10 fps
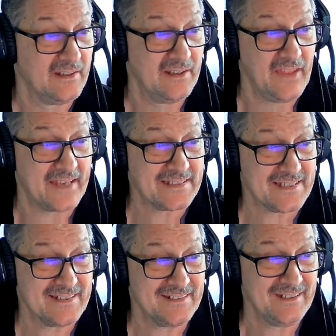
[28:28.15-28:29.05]
That's,
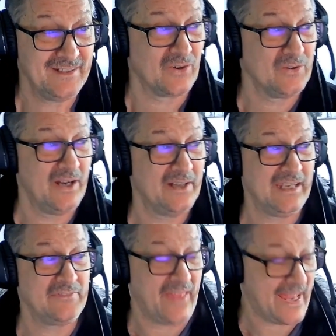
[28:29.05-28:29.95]

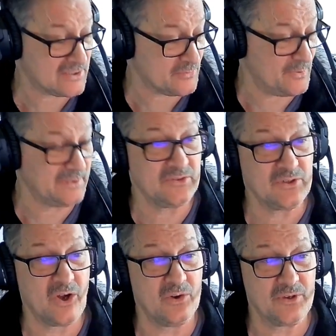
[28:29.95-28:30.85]
again, that's when
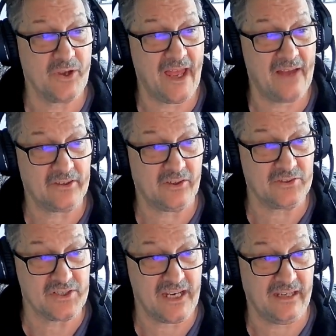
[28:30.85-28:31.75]
you have a good
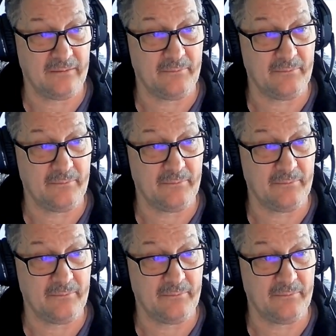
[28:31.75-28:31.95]
team